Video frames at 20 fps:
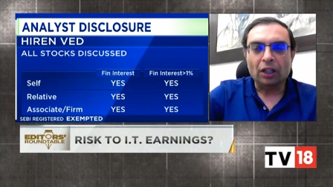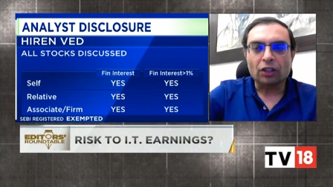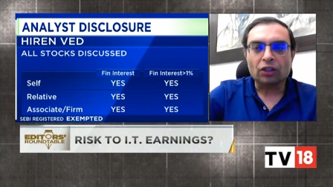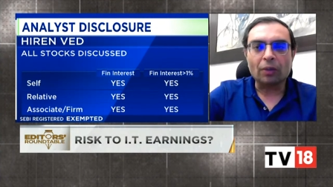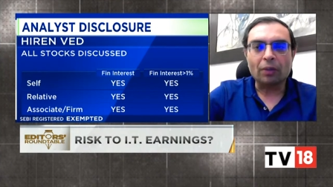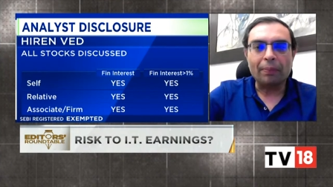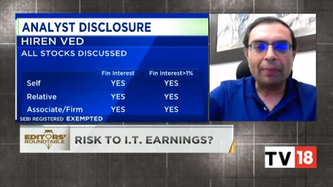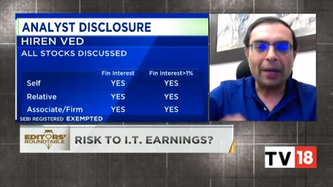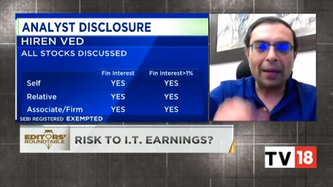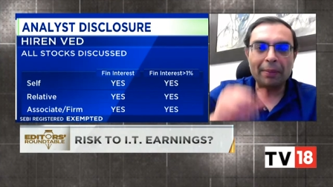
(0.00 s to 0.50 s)

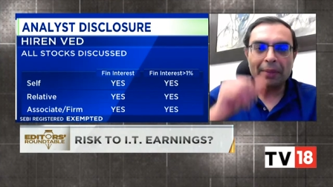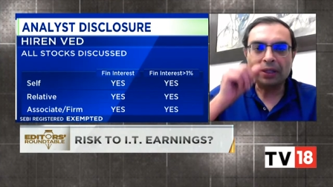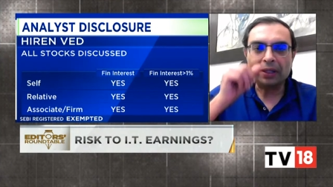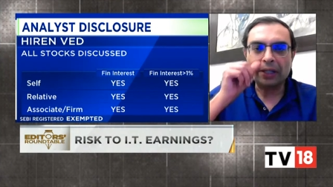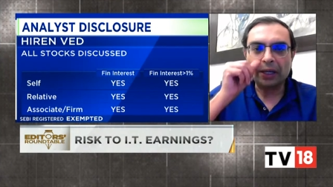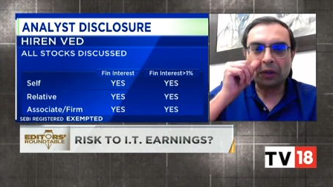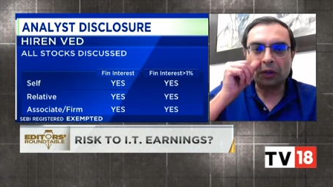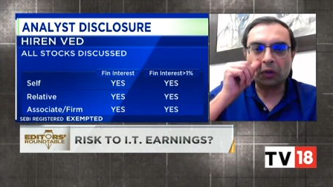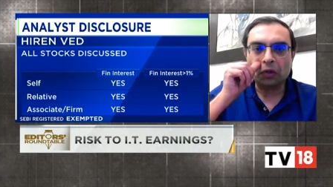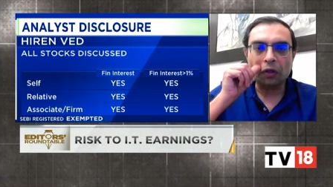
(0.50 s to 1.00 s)
So maybe
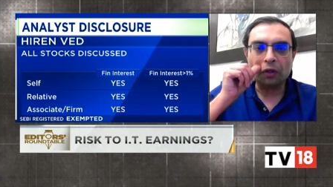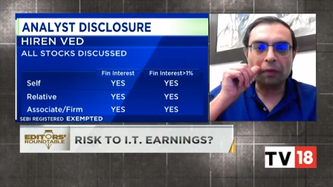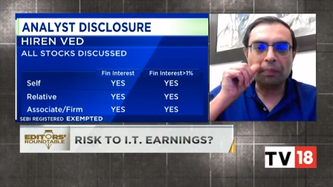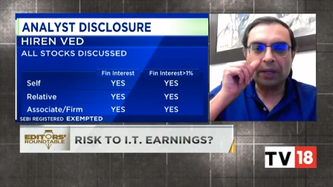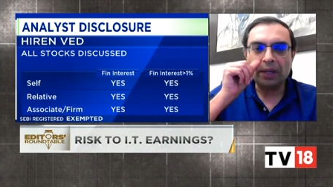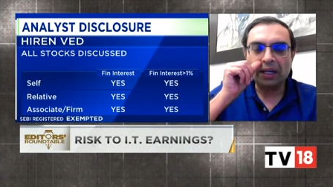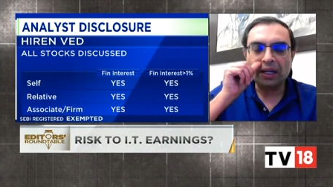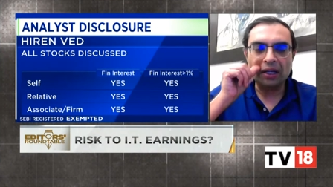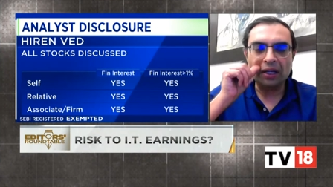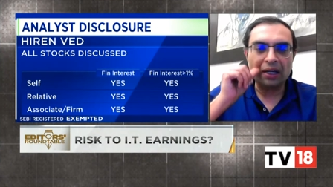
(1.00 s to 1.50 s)
there could
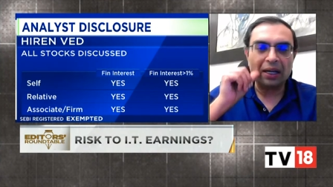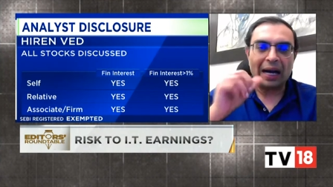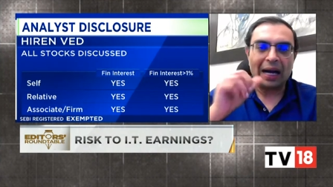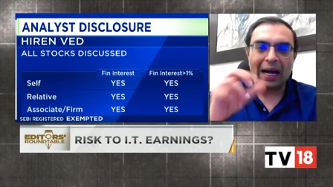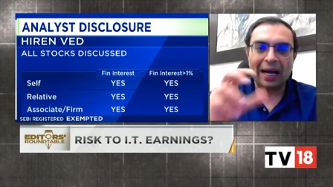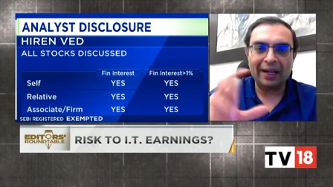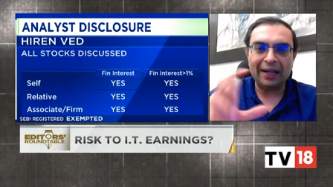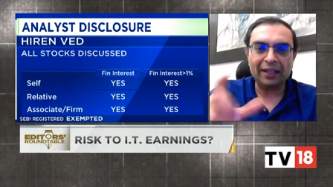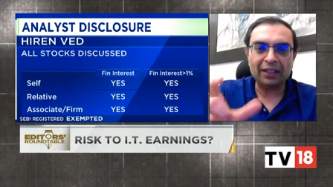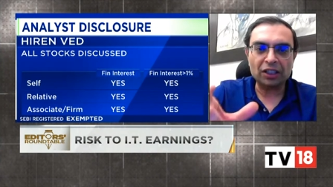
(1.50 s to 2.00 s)
be a
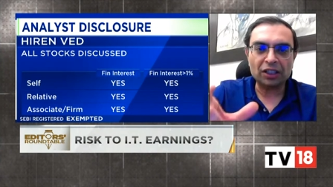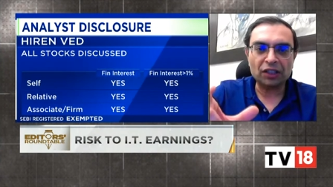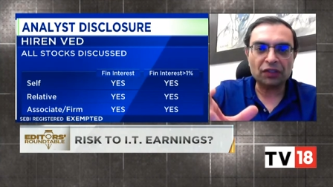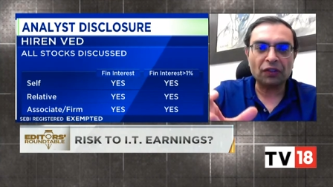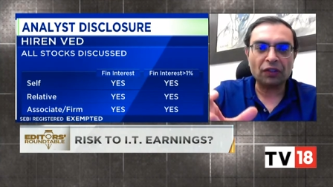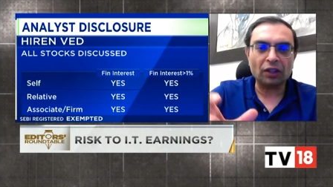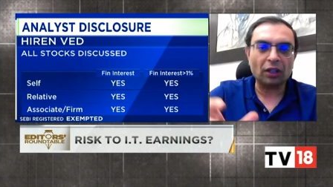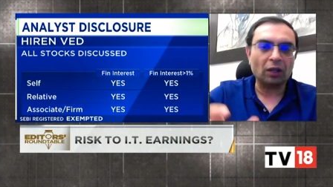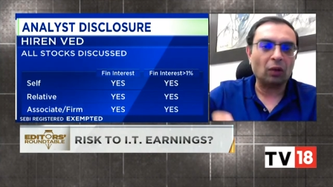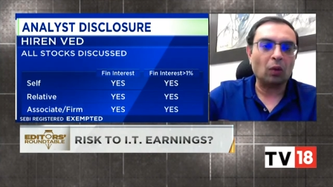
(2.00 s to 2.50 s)
hiatus
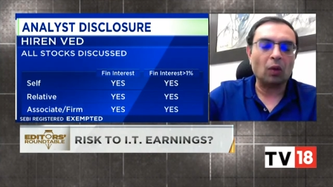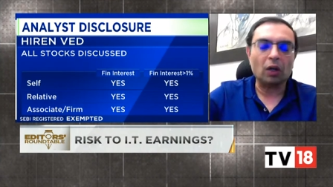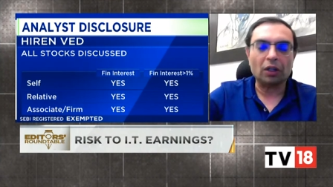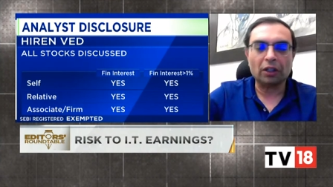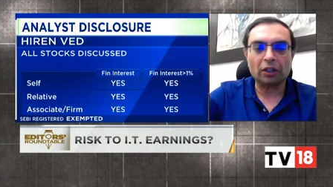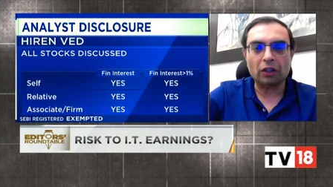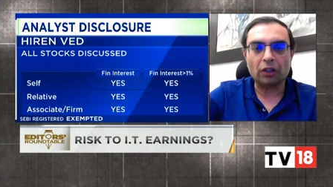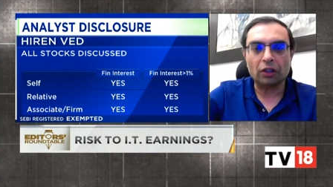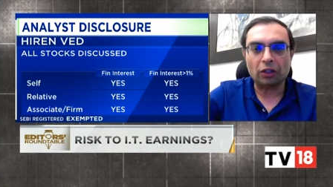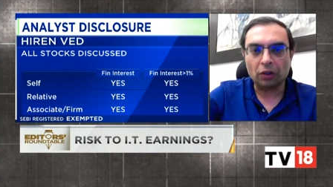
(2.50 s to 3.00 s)
for a
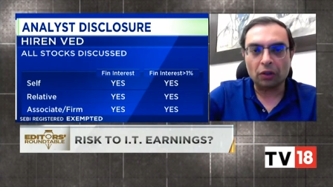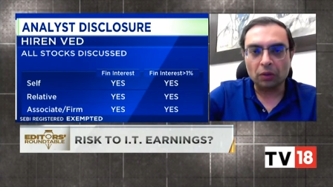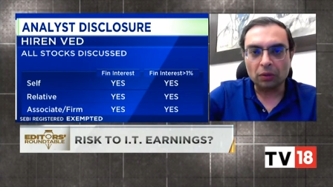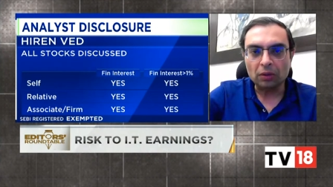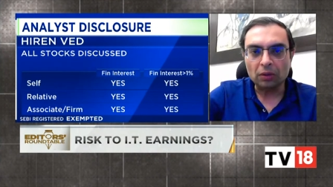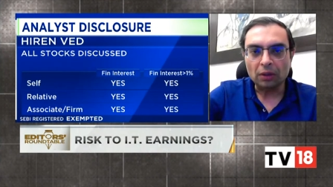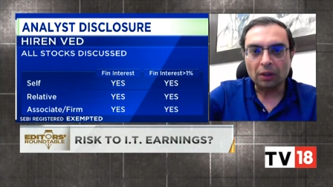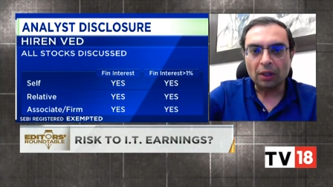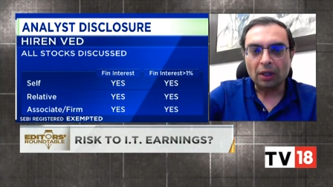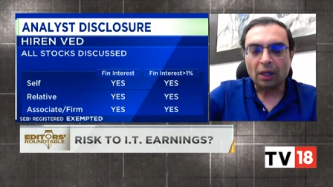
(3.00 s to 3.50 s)
quarter or
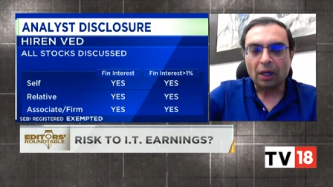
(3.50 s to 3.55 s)
two,